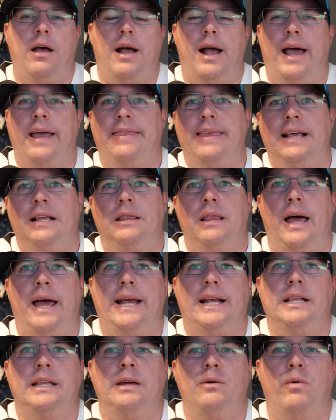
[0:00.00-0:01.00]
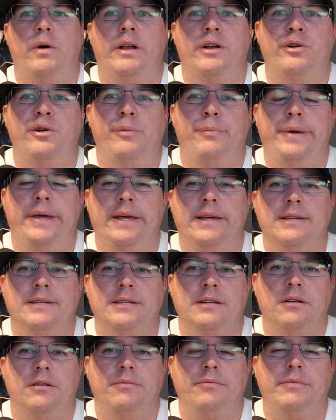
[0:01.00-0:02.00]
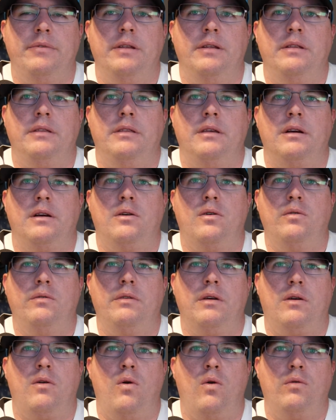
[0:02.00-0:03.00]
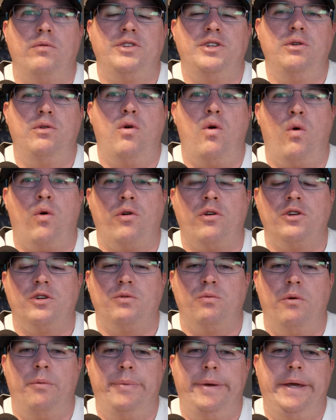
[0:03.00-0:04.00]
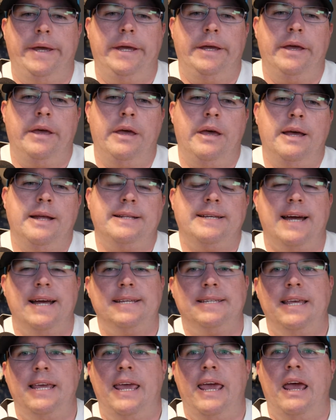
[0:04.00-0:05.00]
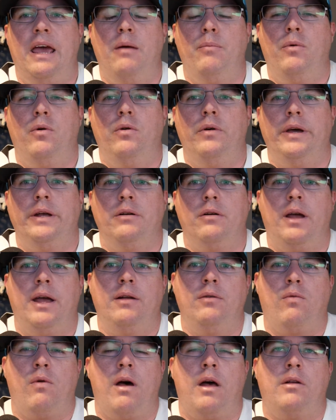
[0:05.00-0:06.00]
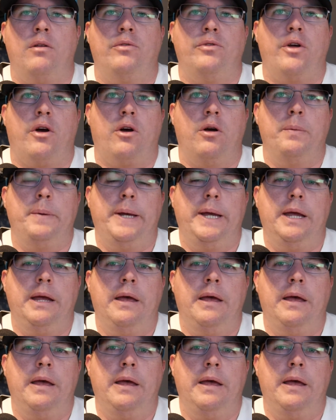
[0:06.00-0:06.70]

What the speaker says: I think likely what it'll be is the two corners will be Tyson Campbell and Ronald Darby,